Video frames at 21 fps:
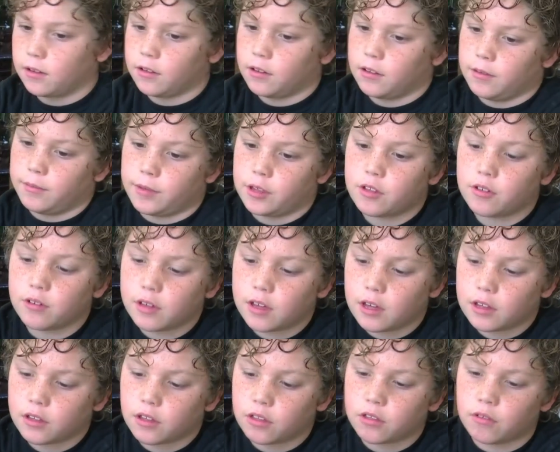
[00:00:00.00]

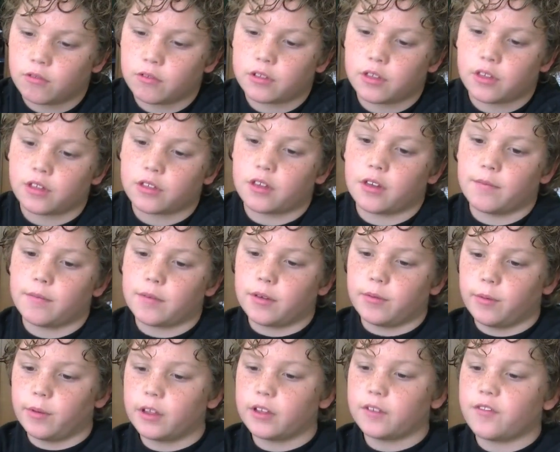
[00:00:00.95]
Prehistorics can
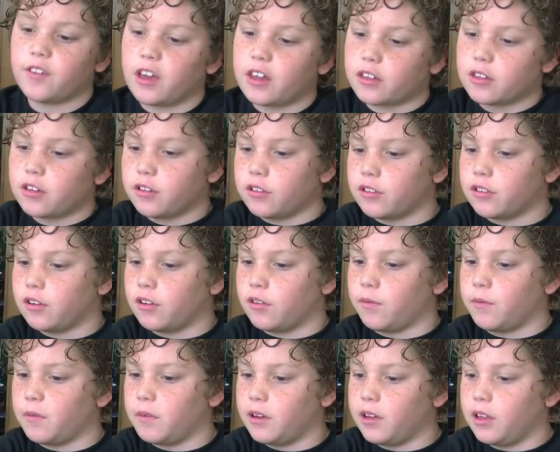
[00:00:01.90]
be really fast because
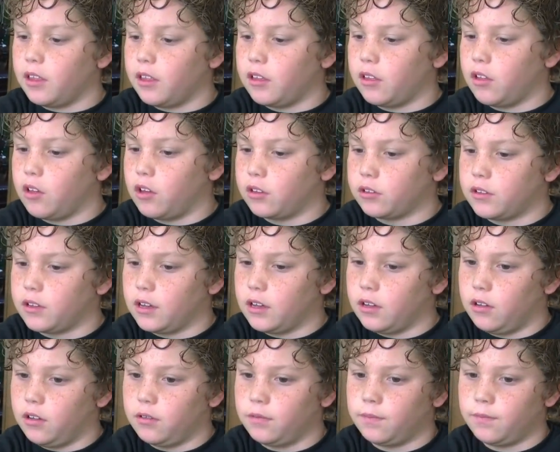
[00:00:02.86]
they're really long tail.